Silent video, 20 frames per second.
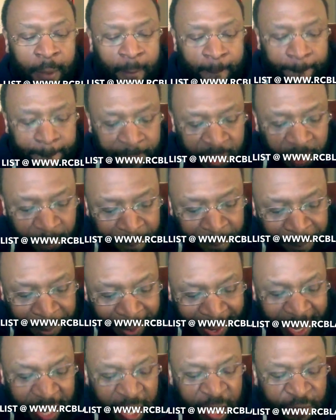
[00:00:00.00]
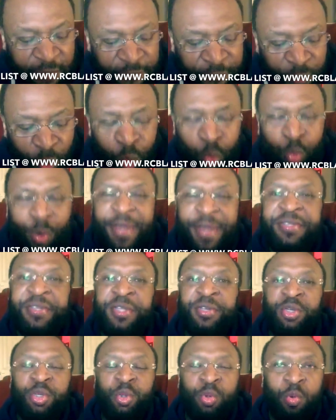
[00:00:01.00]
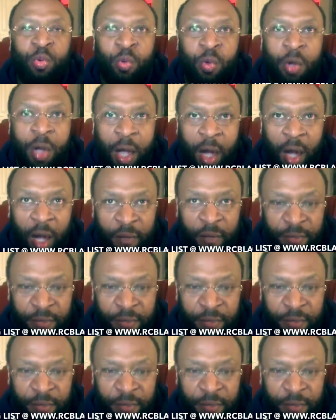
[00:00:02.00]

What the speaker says: the painful residue of an